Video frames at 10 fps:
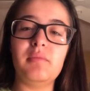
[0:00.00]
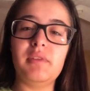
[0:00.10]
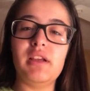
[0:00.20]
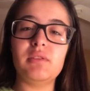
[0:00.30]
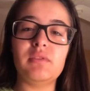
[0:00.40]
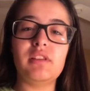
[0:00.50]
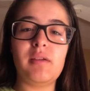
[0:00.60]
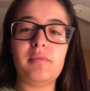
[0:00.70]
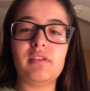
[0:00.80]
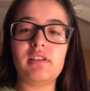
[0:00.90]
yeah, so with
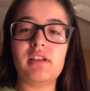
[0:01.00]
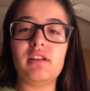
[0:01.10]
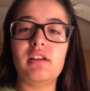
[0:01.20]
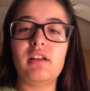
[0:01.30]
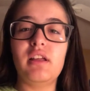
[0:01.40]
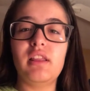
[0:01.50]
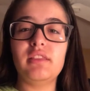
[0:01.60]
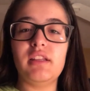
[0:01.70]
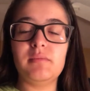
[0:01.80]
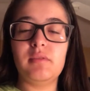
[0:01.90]
that being said,
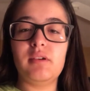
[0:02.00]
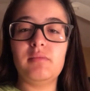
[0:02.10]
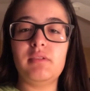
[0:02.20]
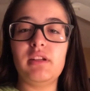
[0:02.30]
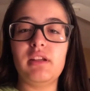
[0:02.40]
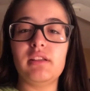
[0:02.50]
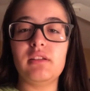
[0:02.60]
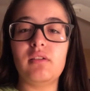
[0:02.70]
that's my update, guys.